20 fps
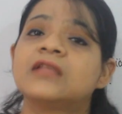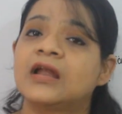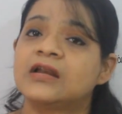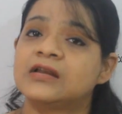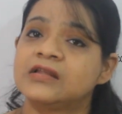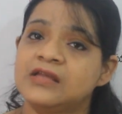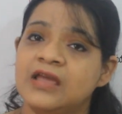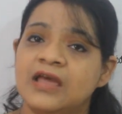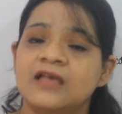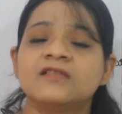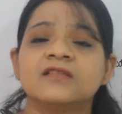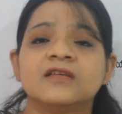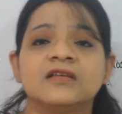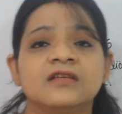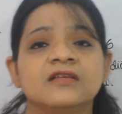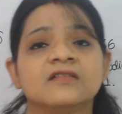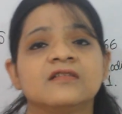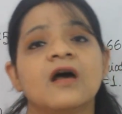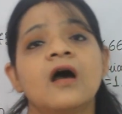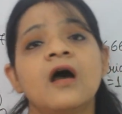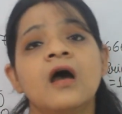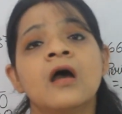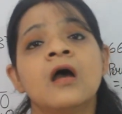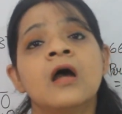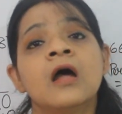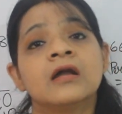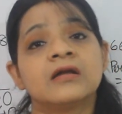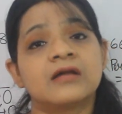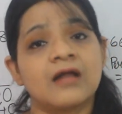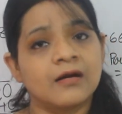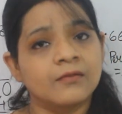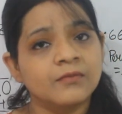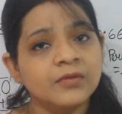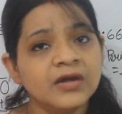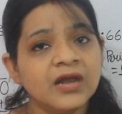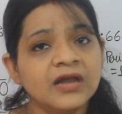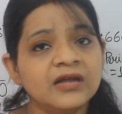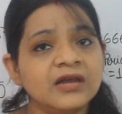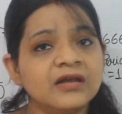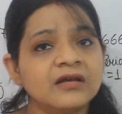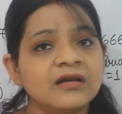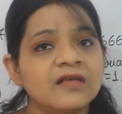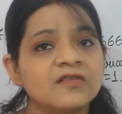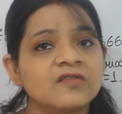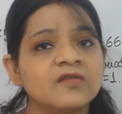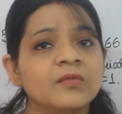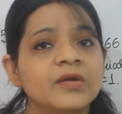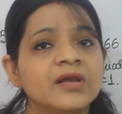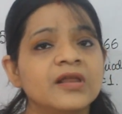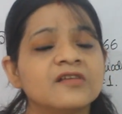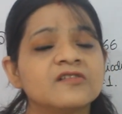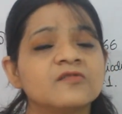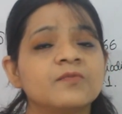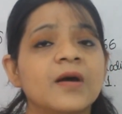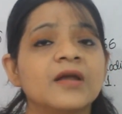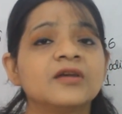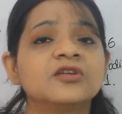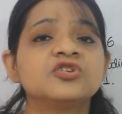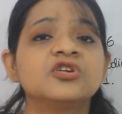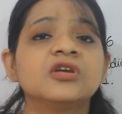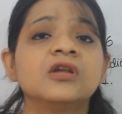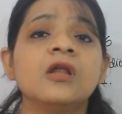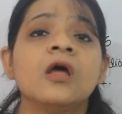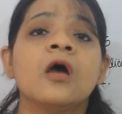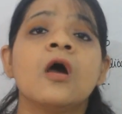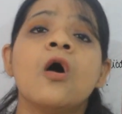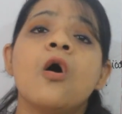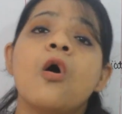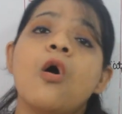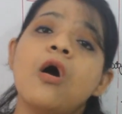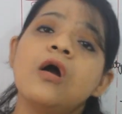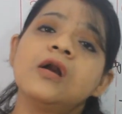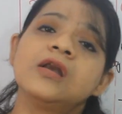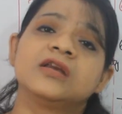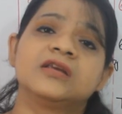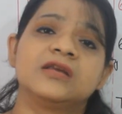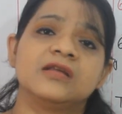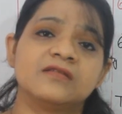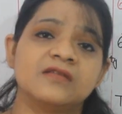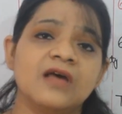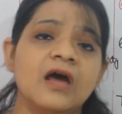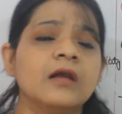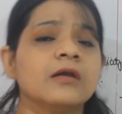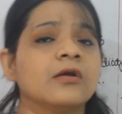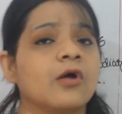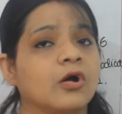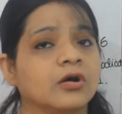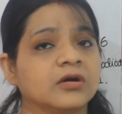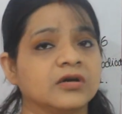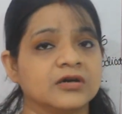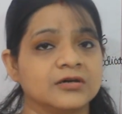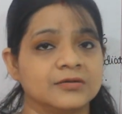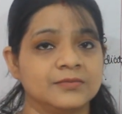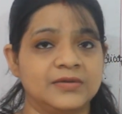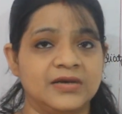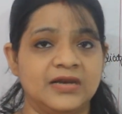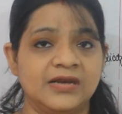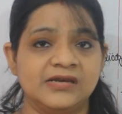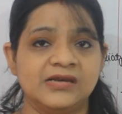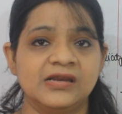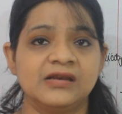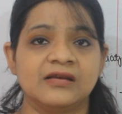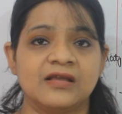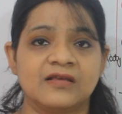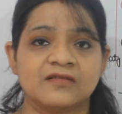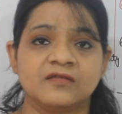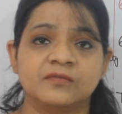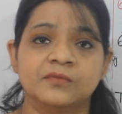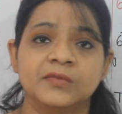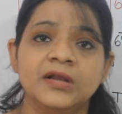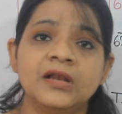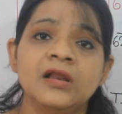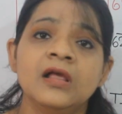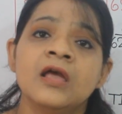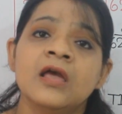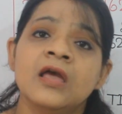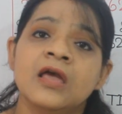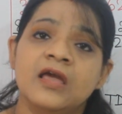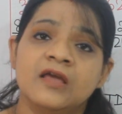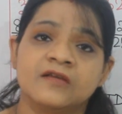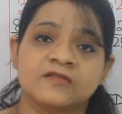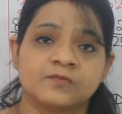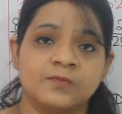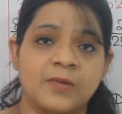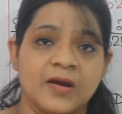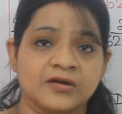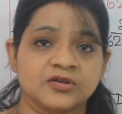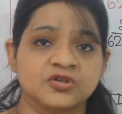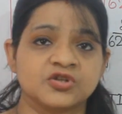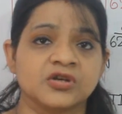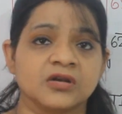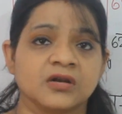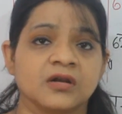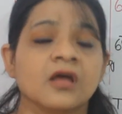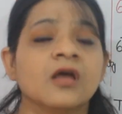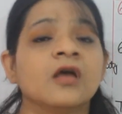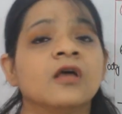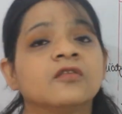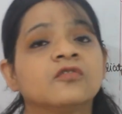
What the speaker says: that yes, it is a terminating decimal expansion or it is a non-terminating decimal expansion.